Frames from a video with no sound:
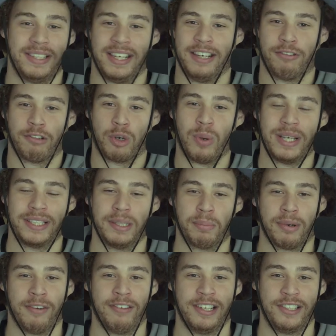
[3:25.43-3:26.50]
it requests the
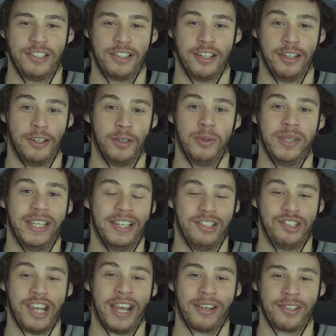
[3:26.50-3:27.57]
privilege to do the
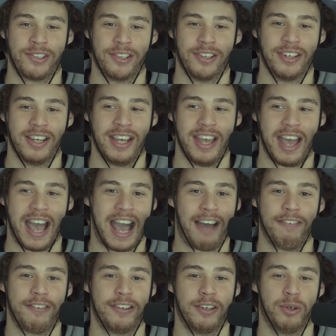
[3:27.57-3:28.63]
injection
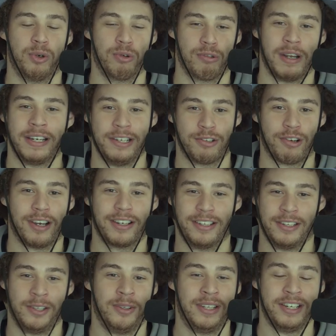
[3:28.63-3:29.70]
after already trying to
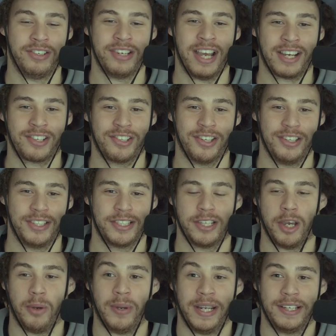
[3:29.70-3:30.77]
do the injection,
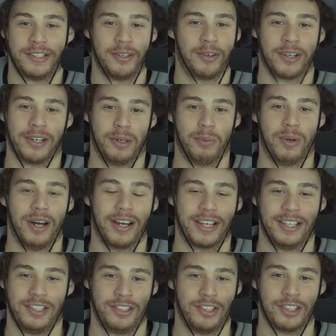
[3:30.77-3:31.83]
so it's not going to work,
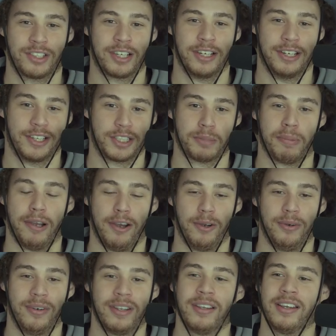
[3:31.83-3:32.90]
it's just going to
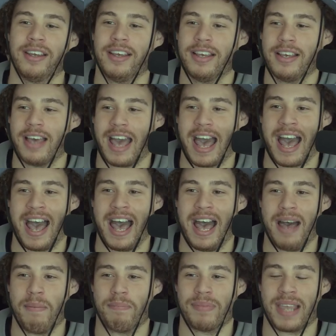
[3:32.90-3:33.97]
explode.
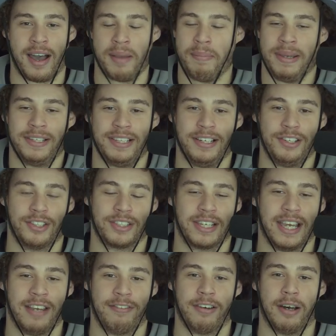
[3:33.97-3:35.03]
Um, I basically just
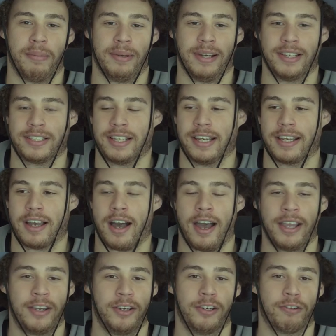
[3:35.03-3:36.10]
gave up and I was like,
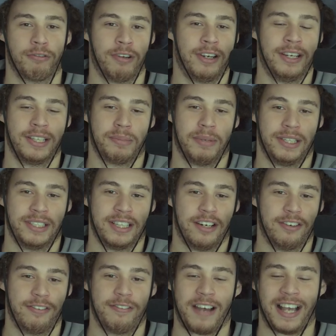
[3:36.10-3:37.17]
I could have written this
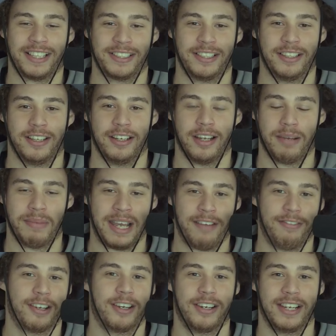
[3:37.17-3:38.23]
myself faster than I'm
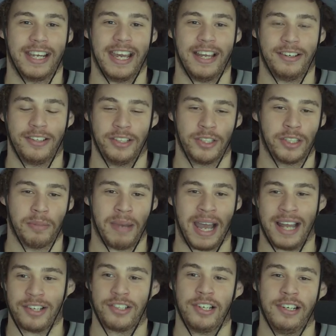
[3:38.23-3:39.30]
ever going to get to some
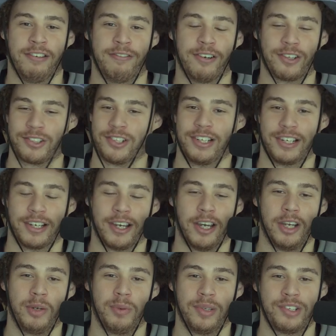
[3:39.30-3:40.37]
actually functioning
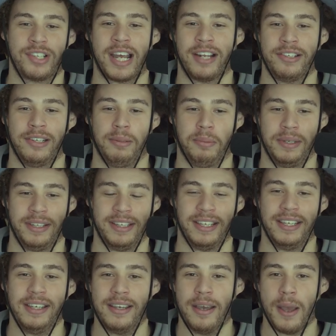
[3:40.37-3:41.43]
code with
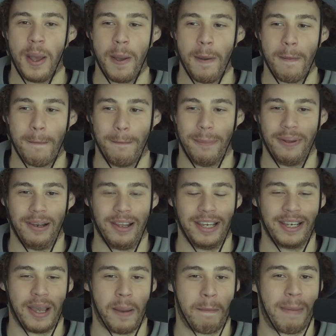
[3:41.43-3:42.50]
ChatGPT. But
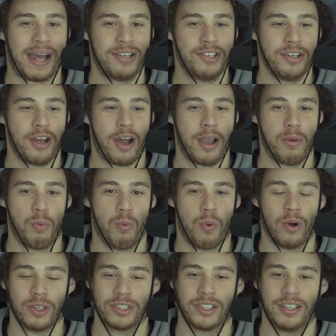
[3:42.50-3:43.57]
like, imagine I
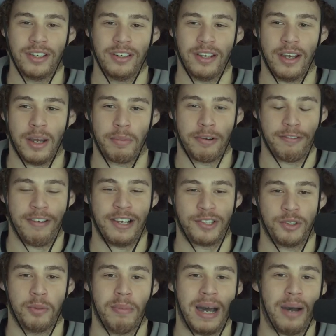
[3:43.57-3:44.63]
wasn't a
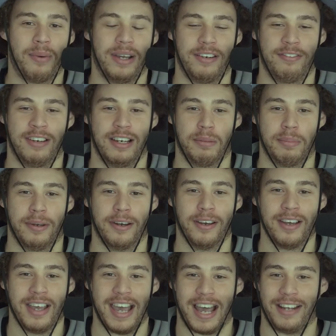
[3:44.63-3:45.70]
professional malware developer
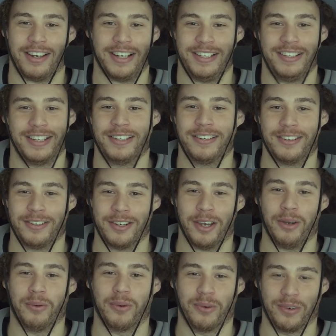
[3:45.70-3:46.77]
and I didn't
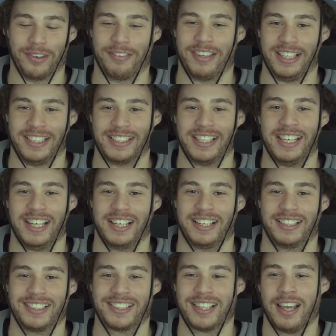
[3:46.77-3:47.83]
know all of these
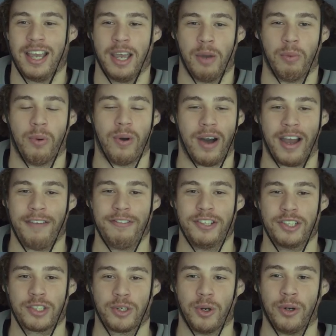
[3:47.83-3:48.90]
things. Or well, I've
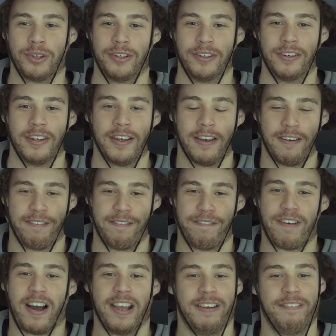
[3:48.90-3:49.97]
just gotten
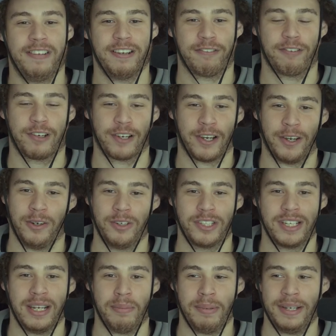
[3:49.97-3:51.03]
five different code
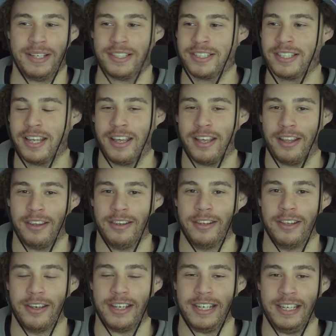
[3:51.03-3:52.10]
snippets
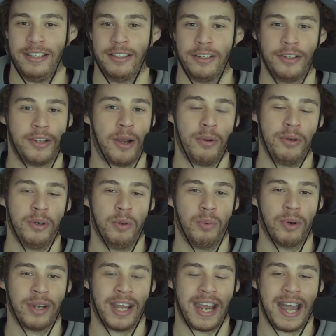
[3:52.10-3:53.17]
that either don't do
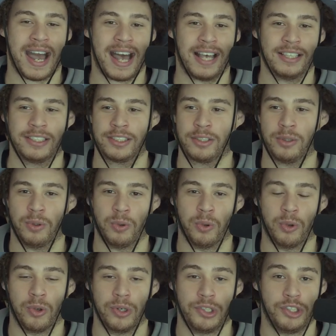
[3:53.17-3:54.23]
what I asked
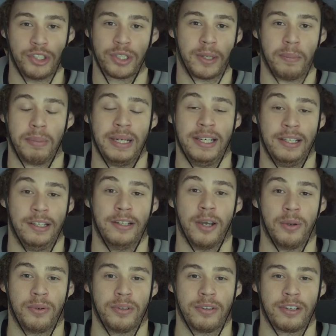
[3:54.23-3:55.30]
or just completely
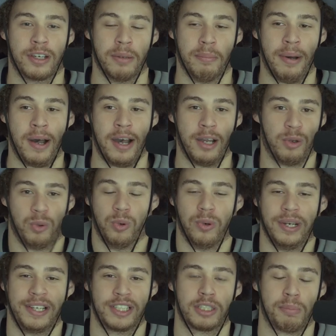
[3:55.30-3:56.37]
don't compile
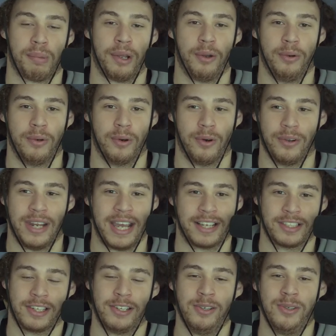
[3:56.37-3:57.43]
or explode on
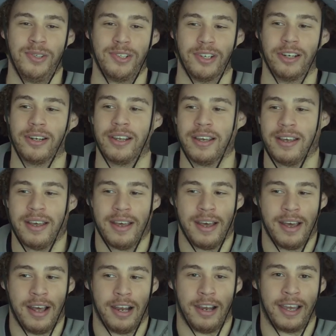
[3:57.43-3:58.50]
execution.
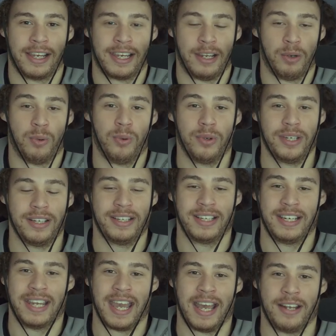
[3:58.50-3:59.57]
Like, in order to
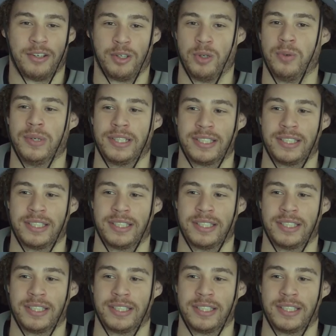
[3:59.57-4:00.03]
get to a